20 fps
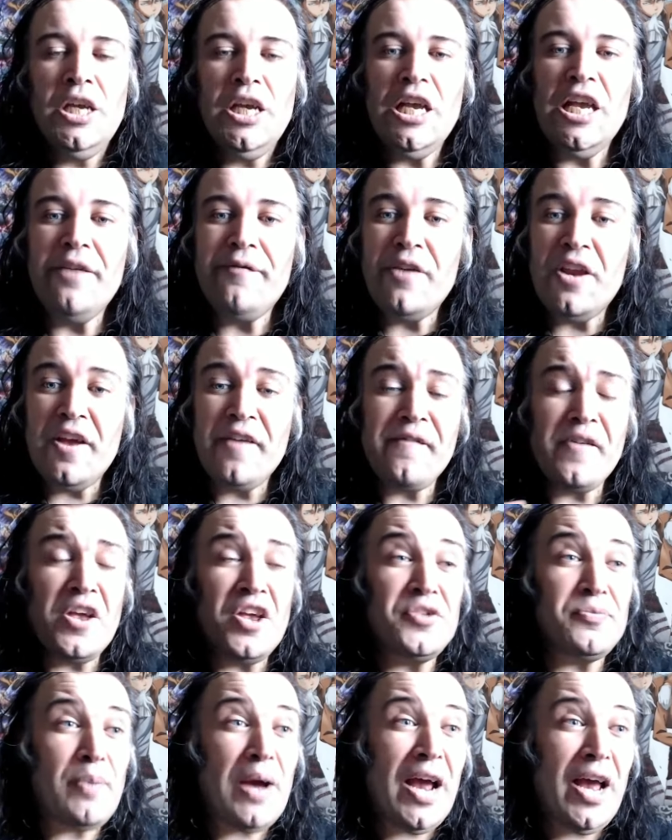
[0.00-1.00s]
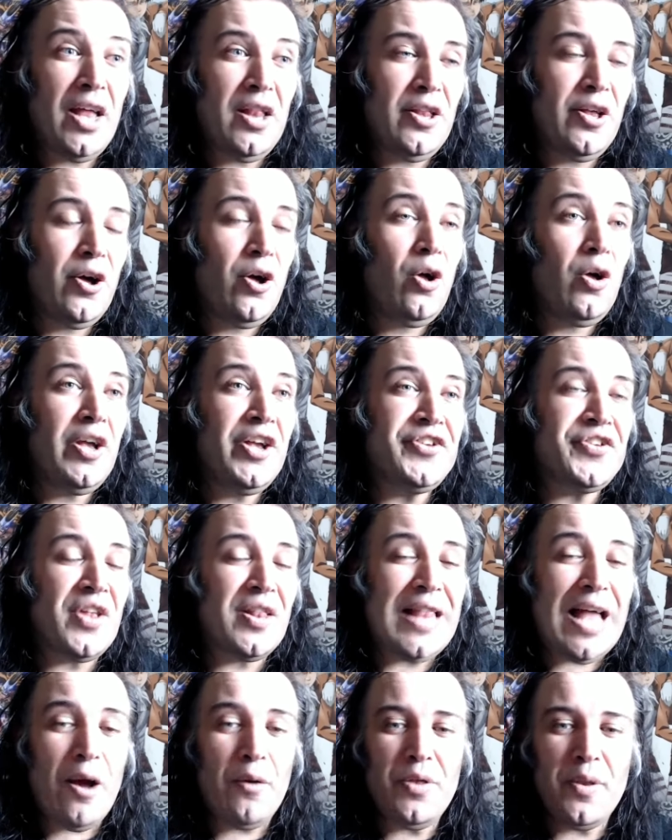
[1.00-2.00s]
Even if it is by a little, it's
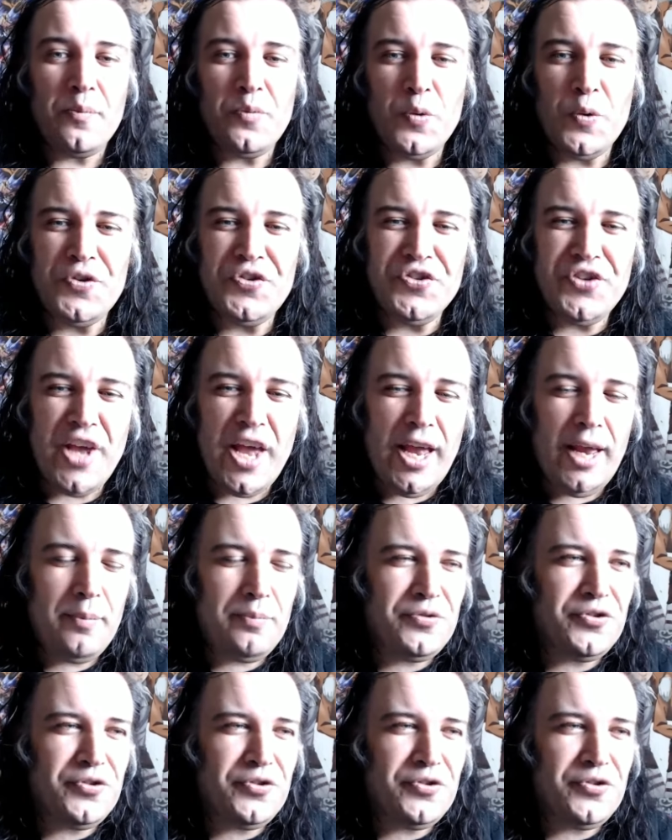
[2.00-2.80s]
allowing them to escape.